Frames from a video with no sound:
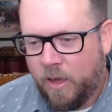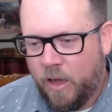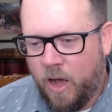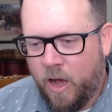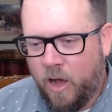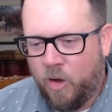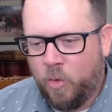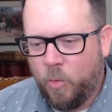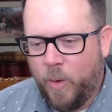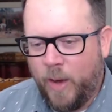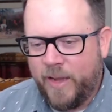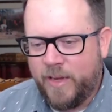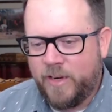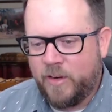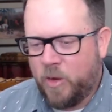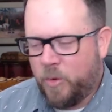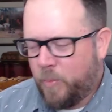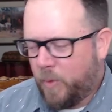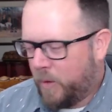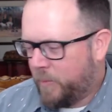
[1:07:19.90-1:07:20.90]
All white,
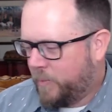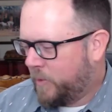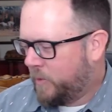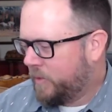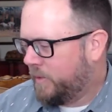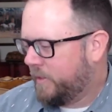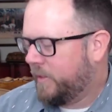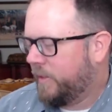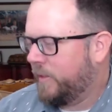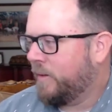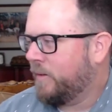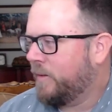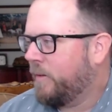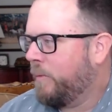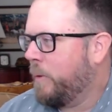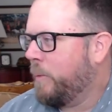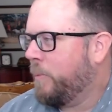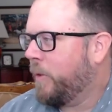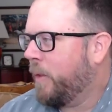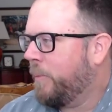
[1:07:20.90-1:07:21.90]
no purple? Here, let
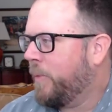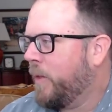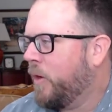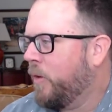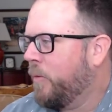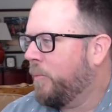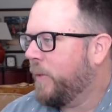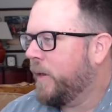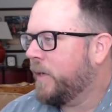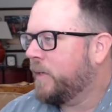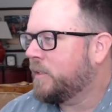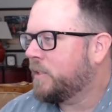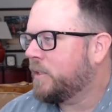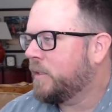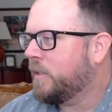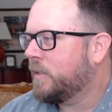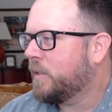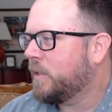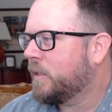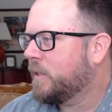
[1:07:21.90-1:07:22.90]
me pull up the homepage and
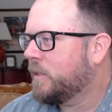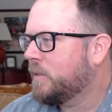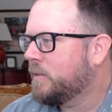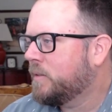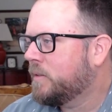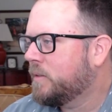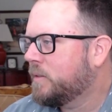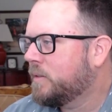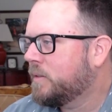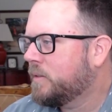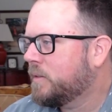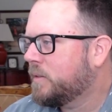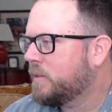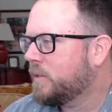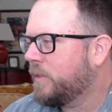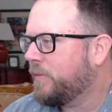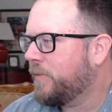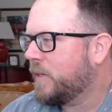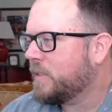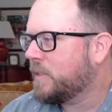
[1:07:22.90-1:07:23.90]
look.
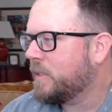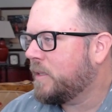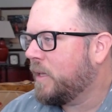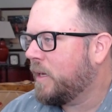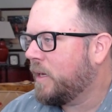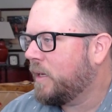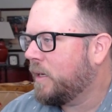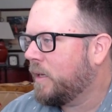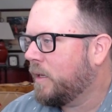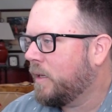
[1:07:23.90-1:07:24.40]
See if I see that.